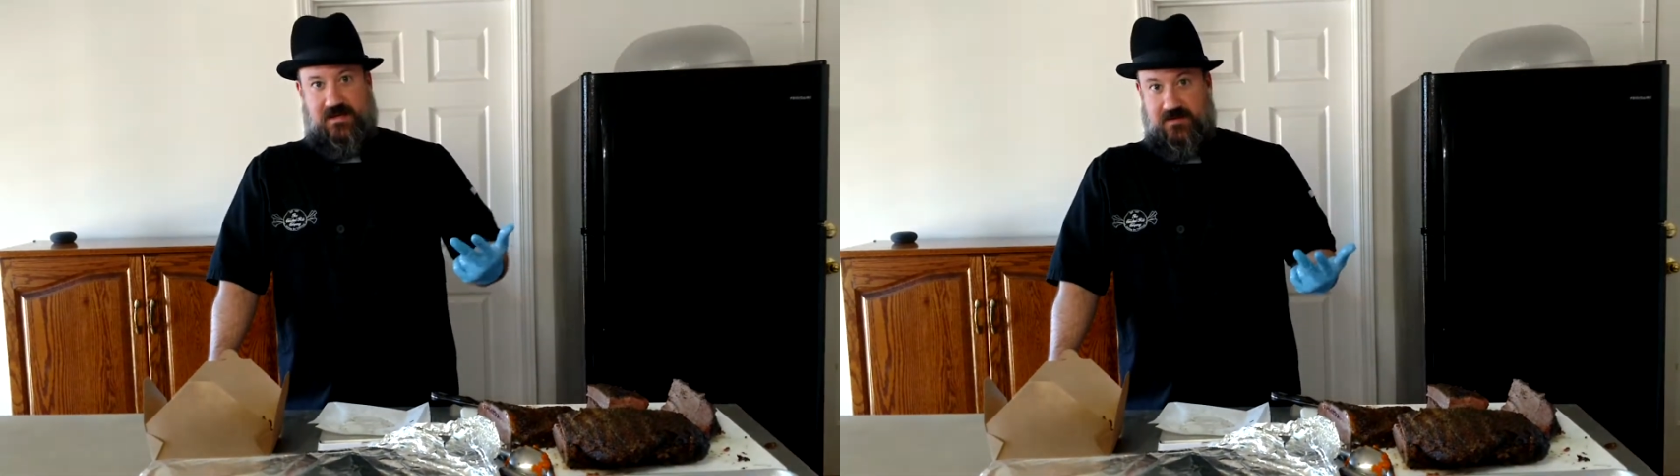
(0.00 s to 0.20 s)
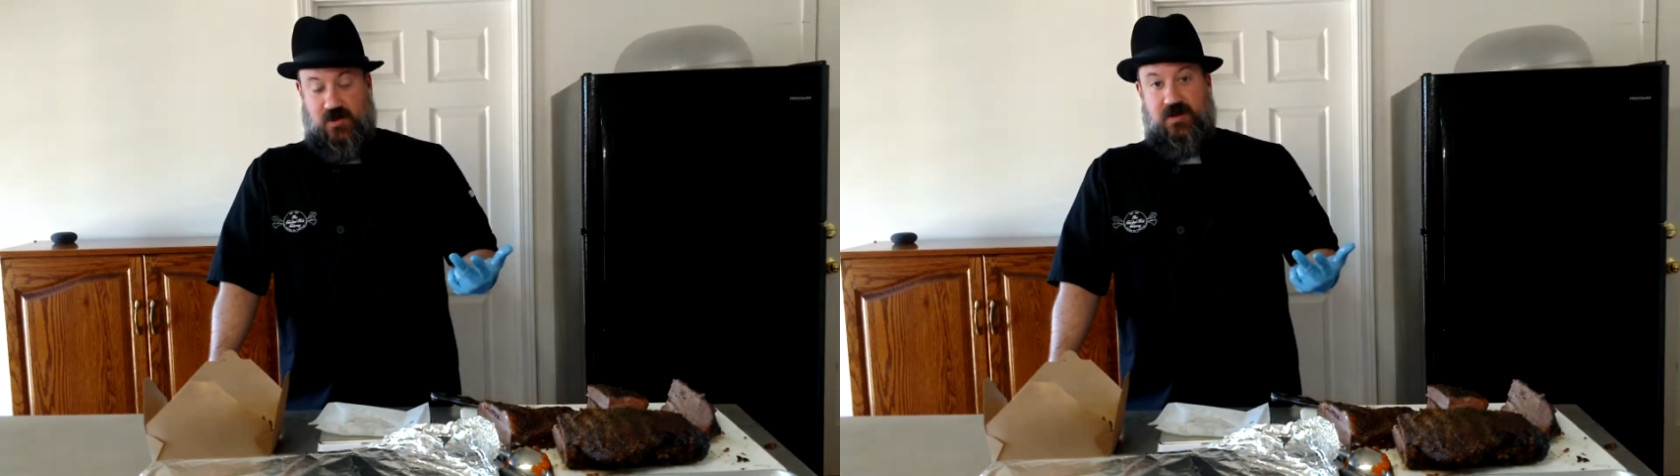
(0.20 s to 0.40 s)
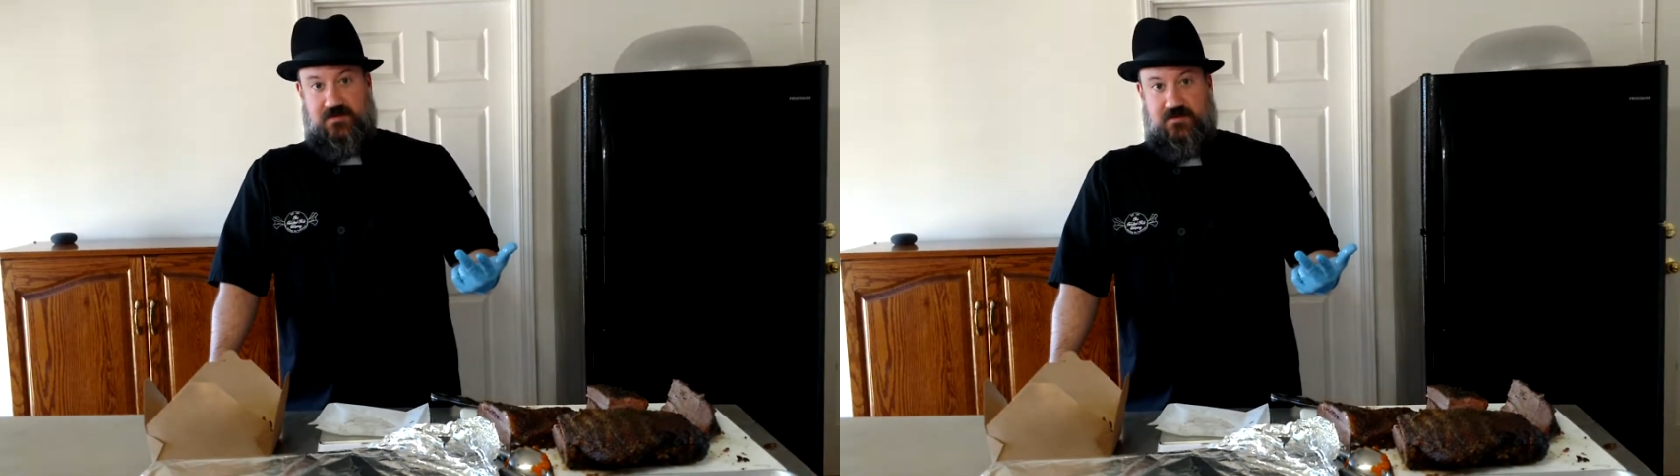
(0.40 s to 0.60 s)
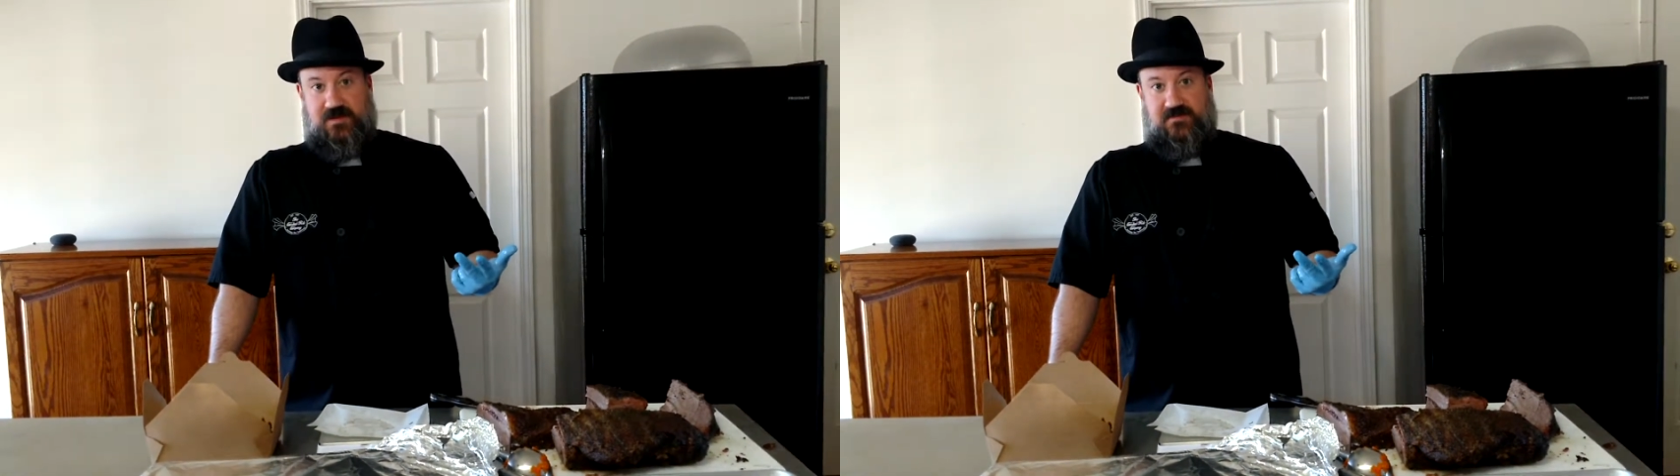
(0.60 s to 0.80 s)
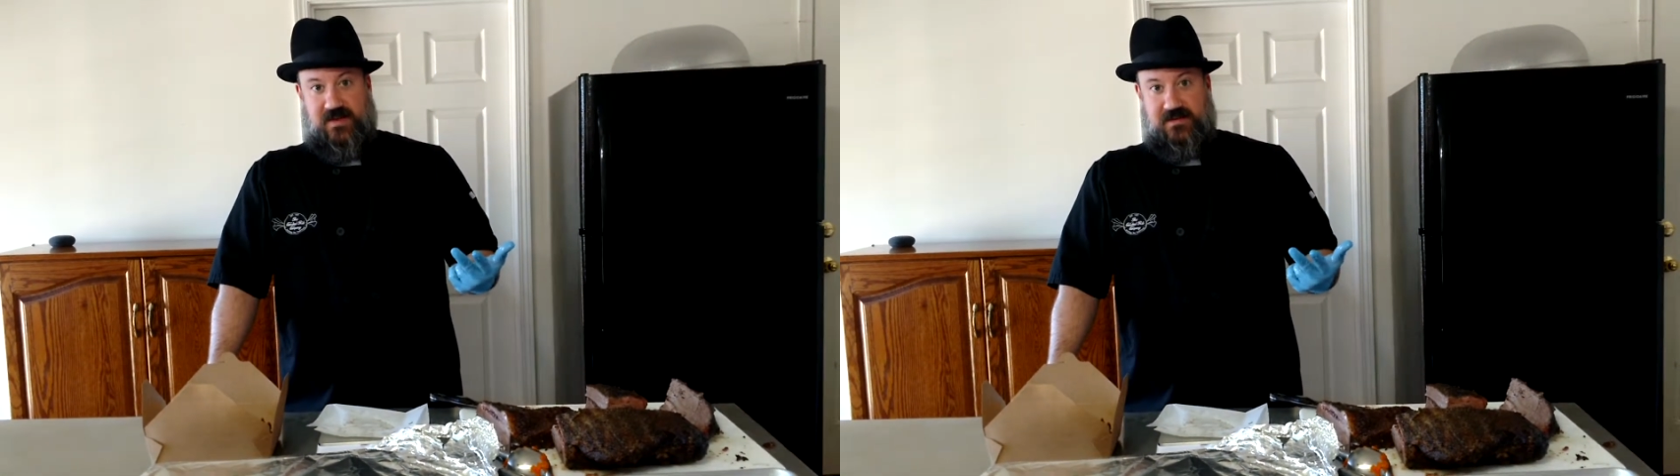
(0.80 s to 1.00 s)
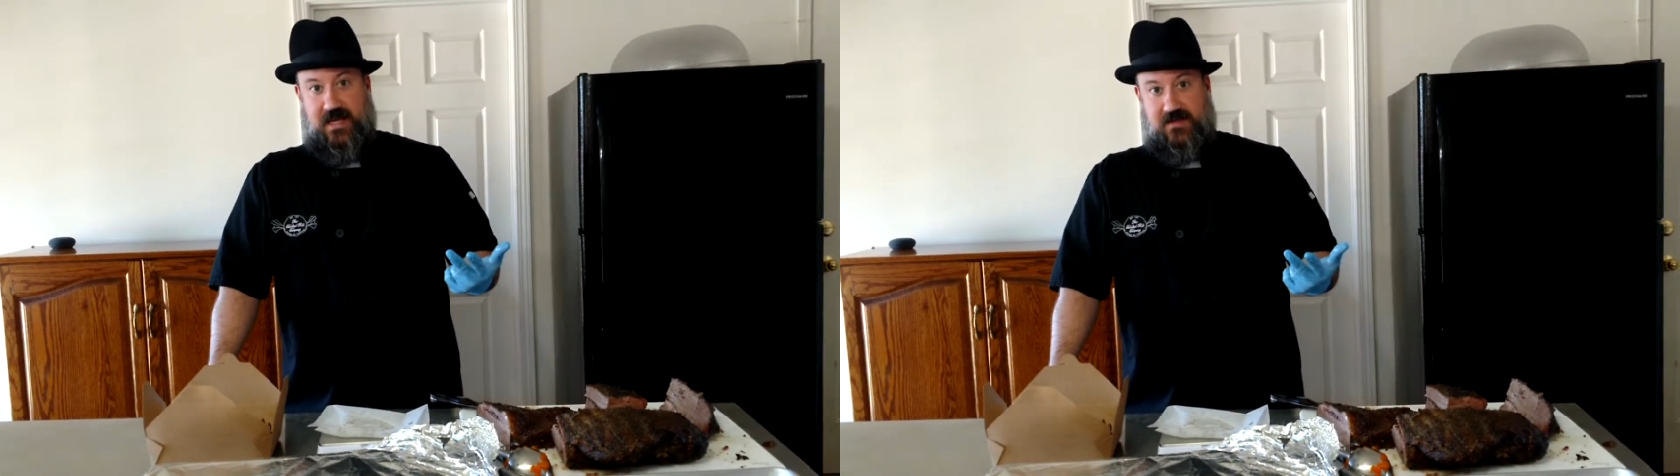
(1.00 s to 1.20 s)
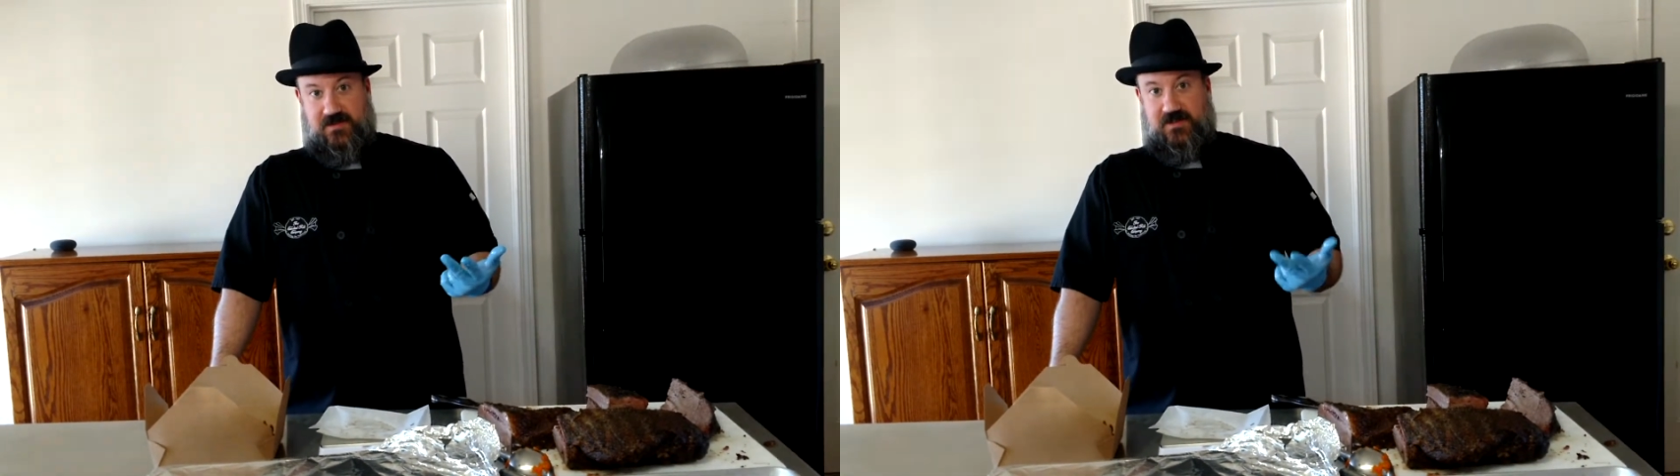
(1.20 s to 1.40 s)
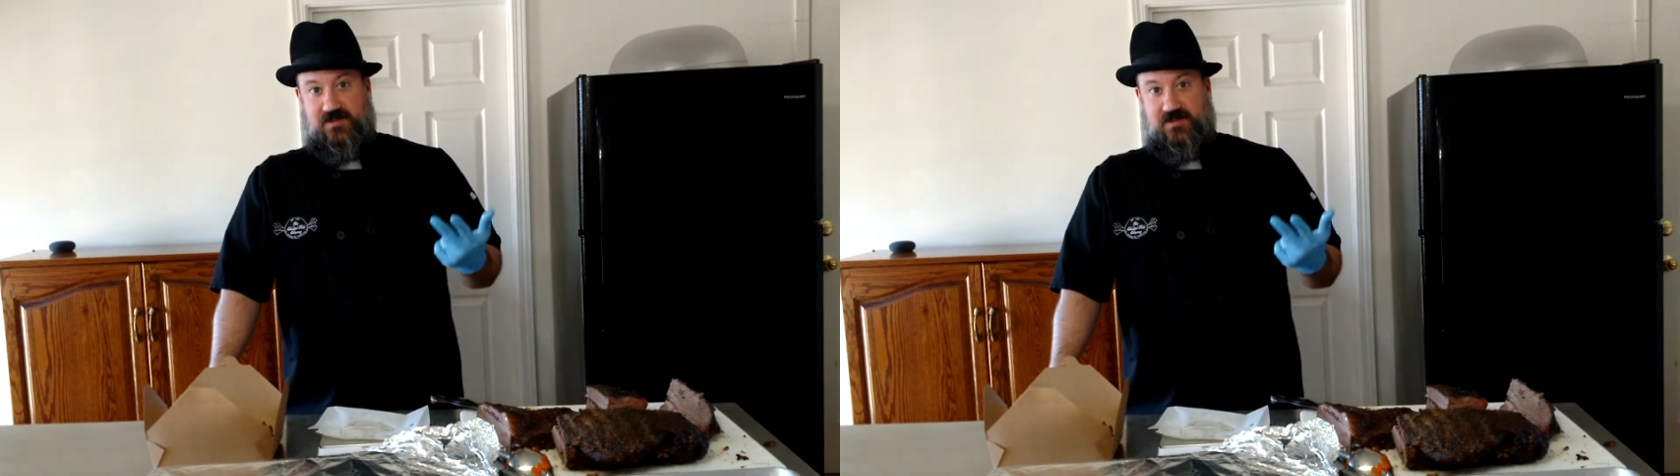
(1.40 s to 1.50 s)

is awesome. It's fantastic.